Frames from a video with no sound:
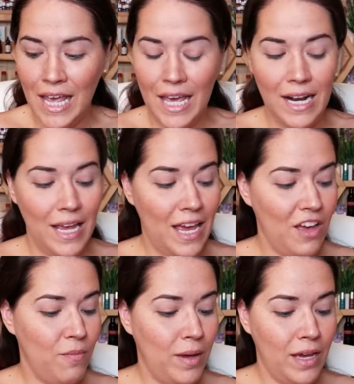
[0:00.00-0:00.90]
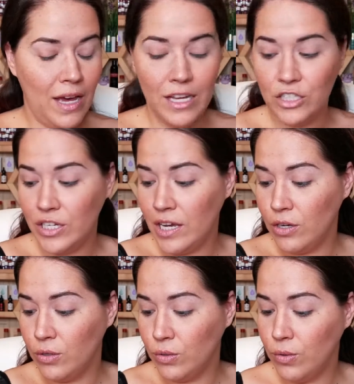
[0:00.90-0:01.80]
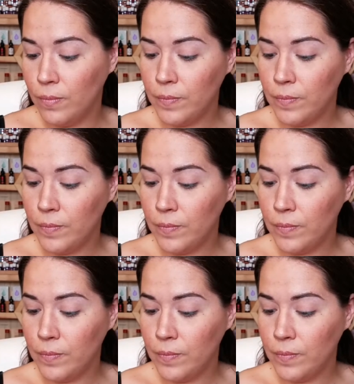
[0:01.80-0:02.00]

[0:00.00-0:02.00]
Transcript: And I have my eyeshadow